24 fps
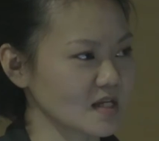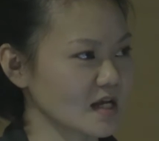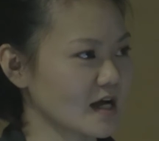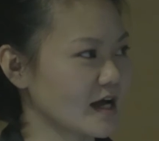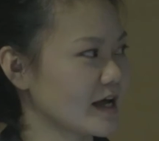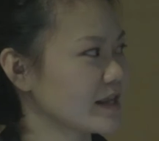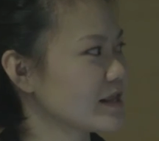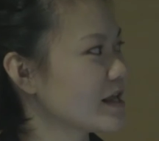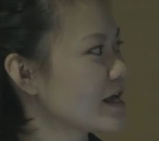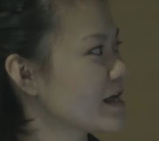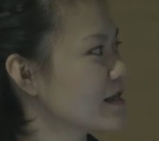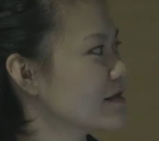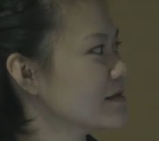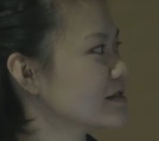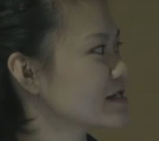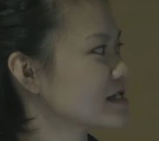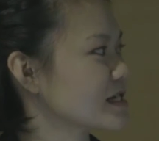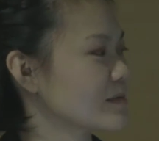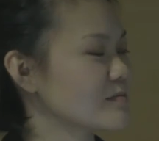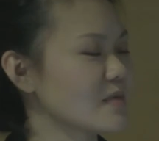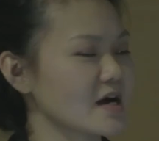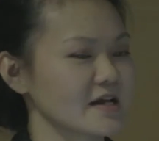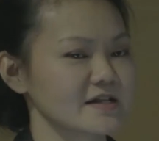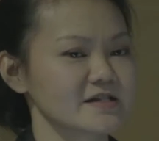And then
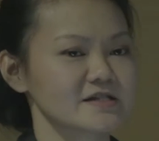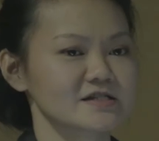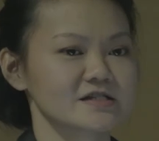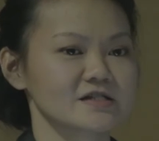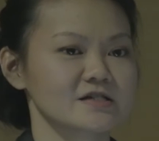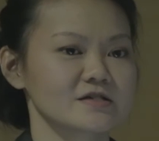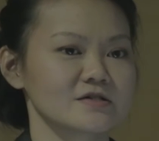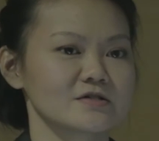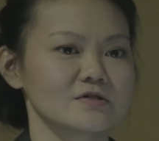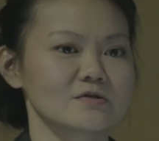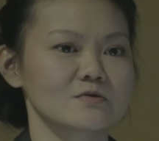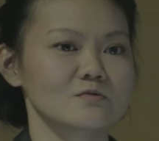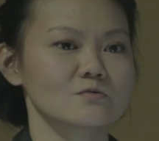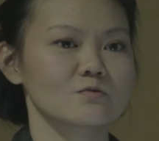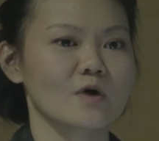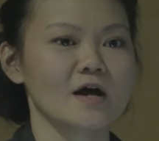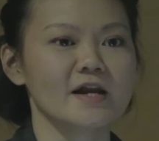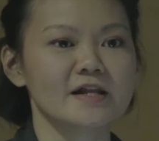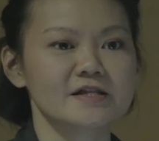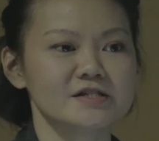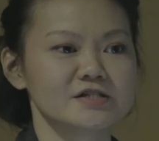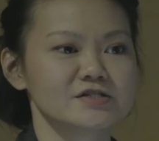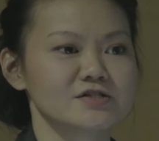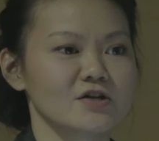some buttons to
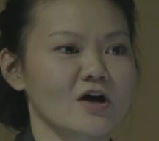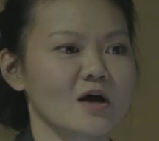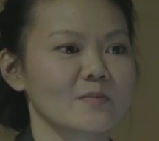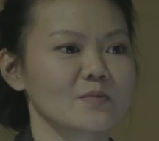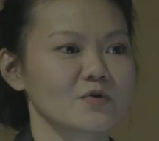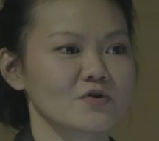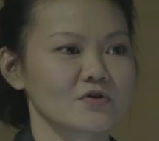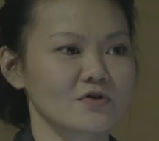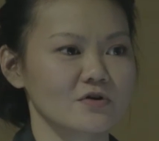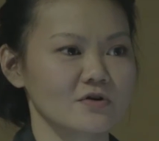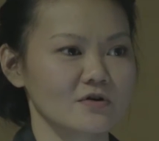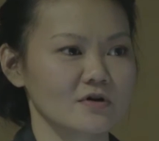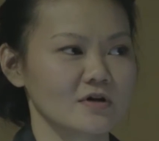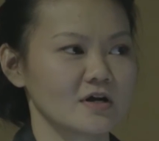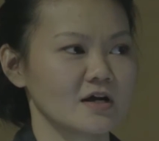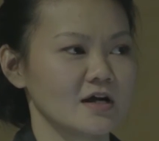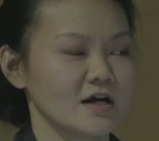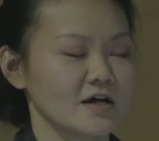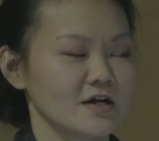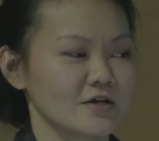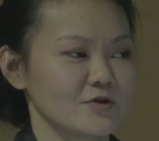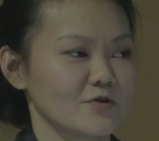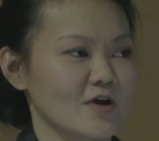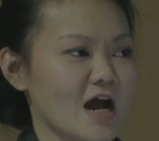run and stop your
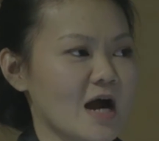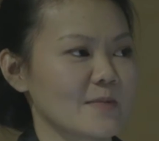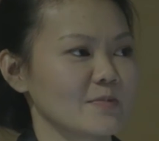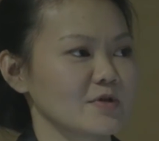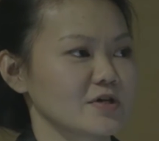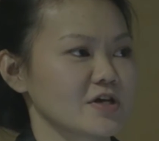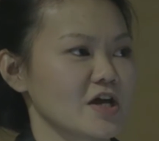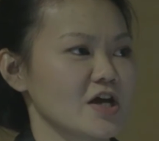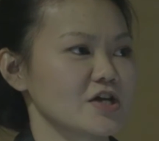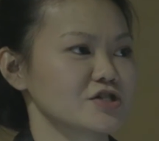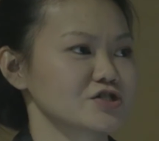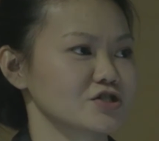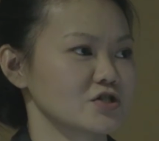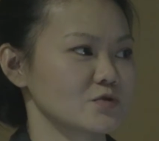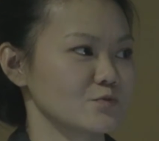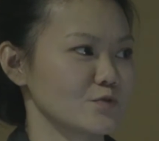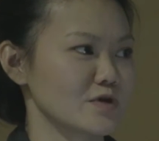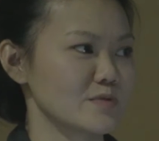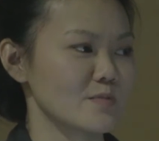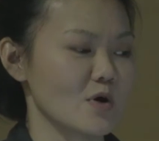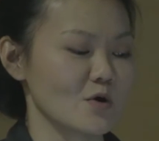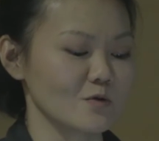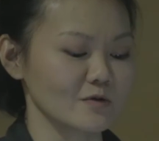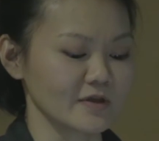application
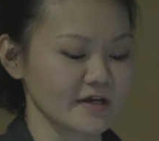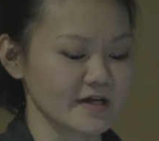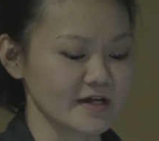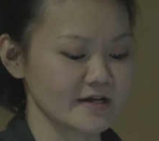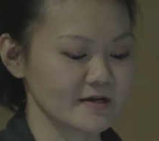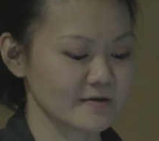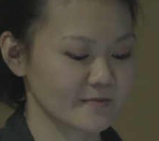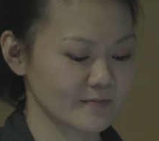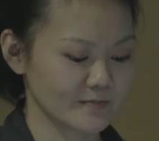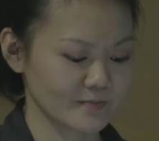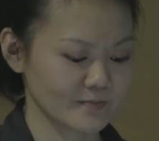remotely.